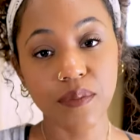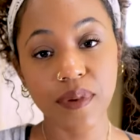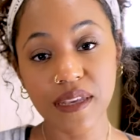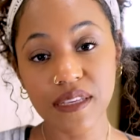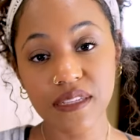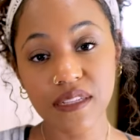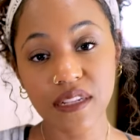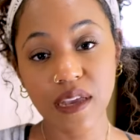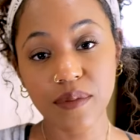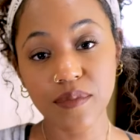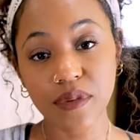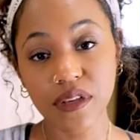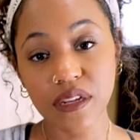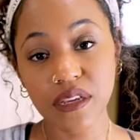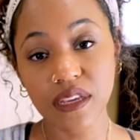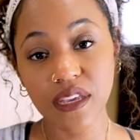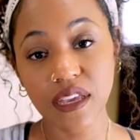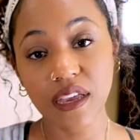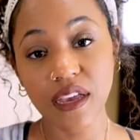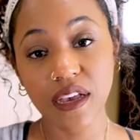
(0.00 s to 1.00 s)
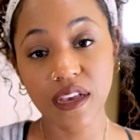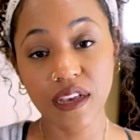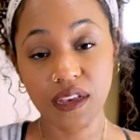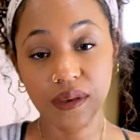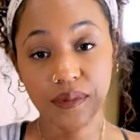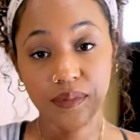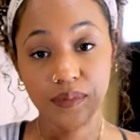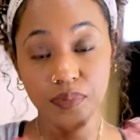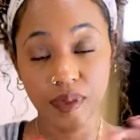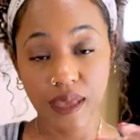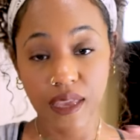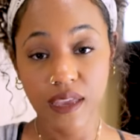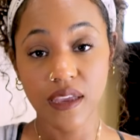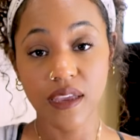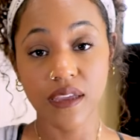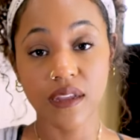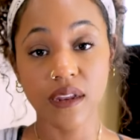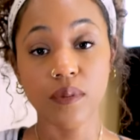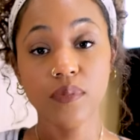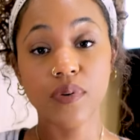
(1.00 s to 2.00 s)
basically I'm gonna get a
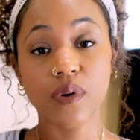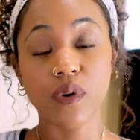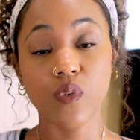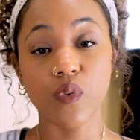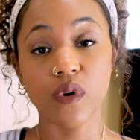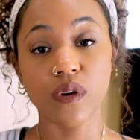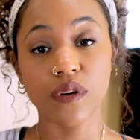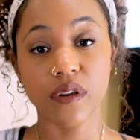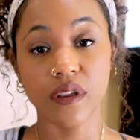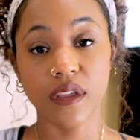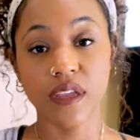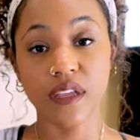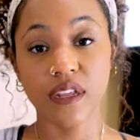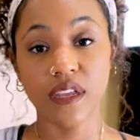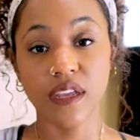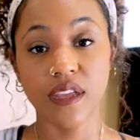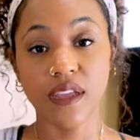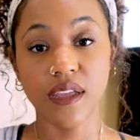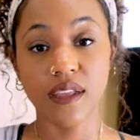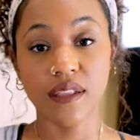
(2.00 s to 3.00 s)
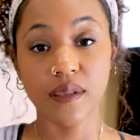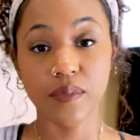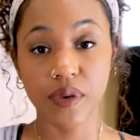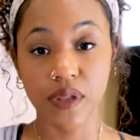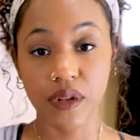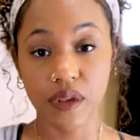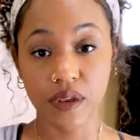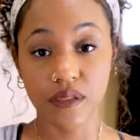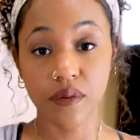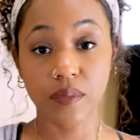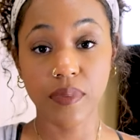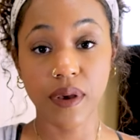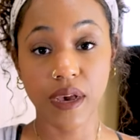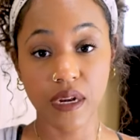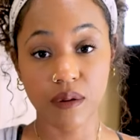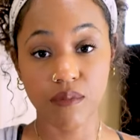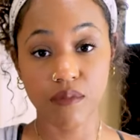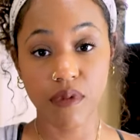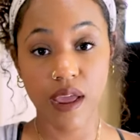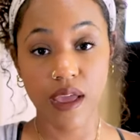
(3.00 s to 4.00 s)
pan and put water in it and put it on the
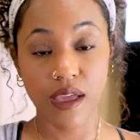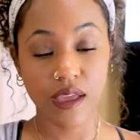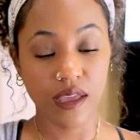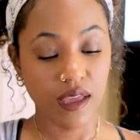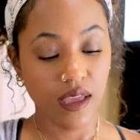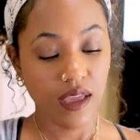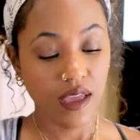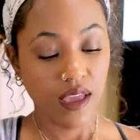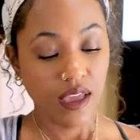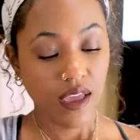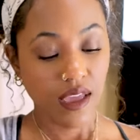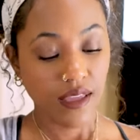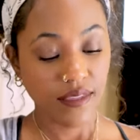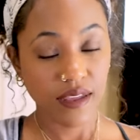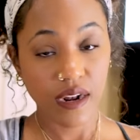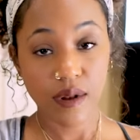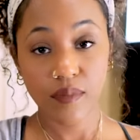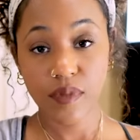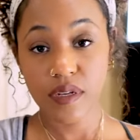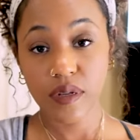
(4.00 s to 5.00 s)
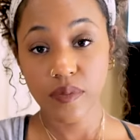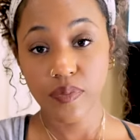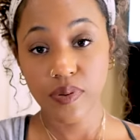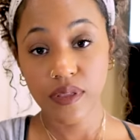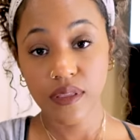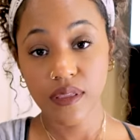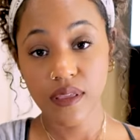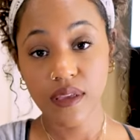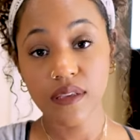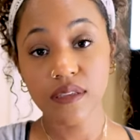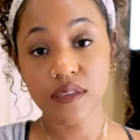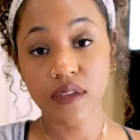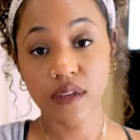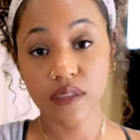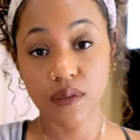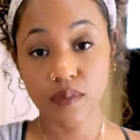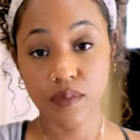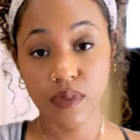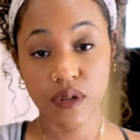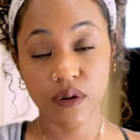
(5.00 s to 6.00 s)
bottom rack. And then I'm gonna put this
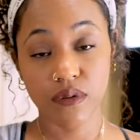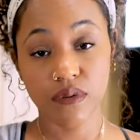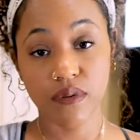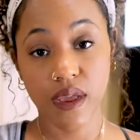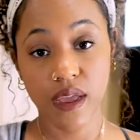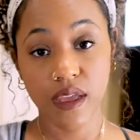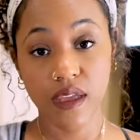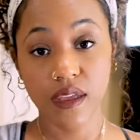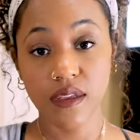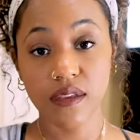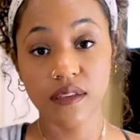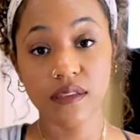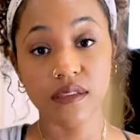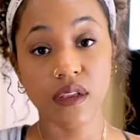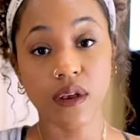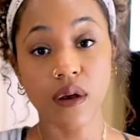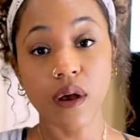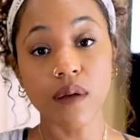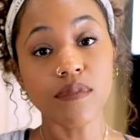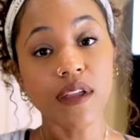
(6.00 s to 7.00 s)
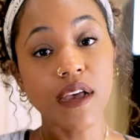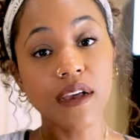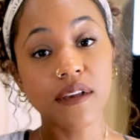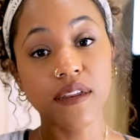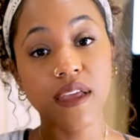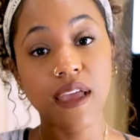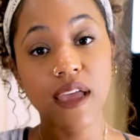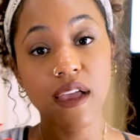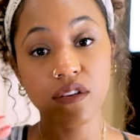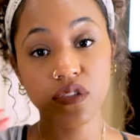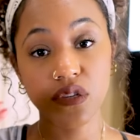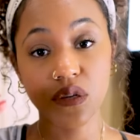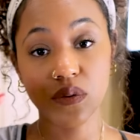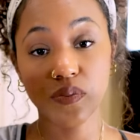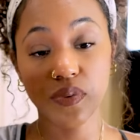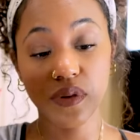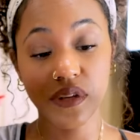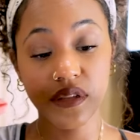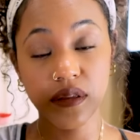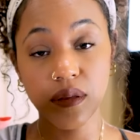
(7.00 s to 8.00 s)
on the middle rack. So I'm not gonna actually
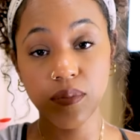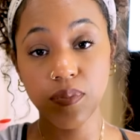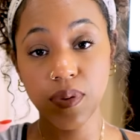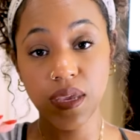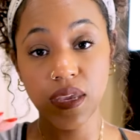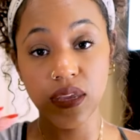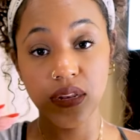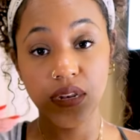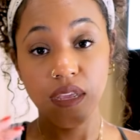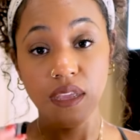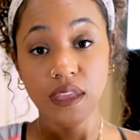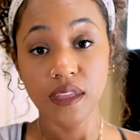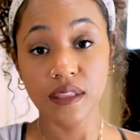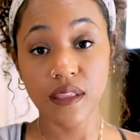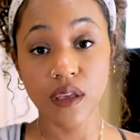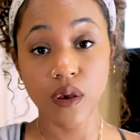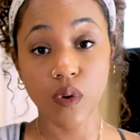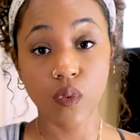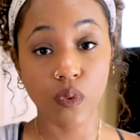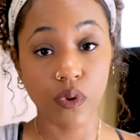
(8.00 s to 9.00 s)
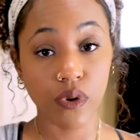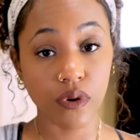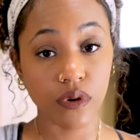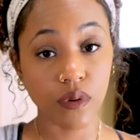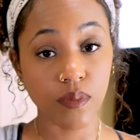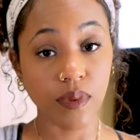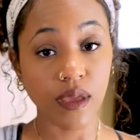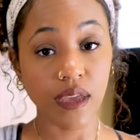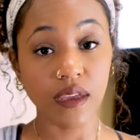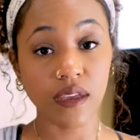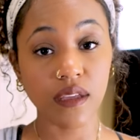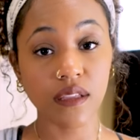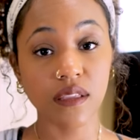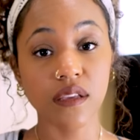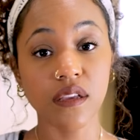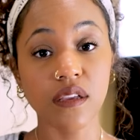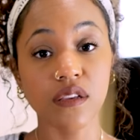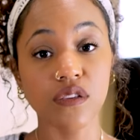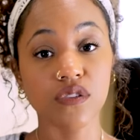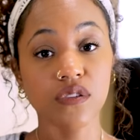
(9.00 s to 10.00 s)
put the pan in the water bath.
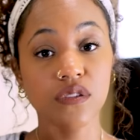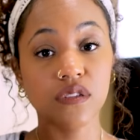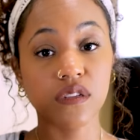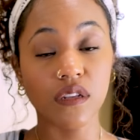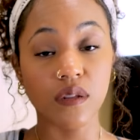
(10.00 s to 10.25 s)
It's just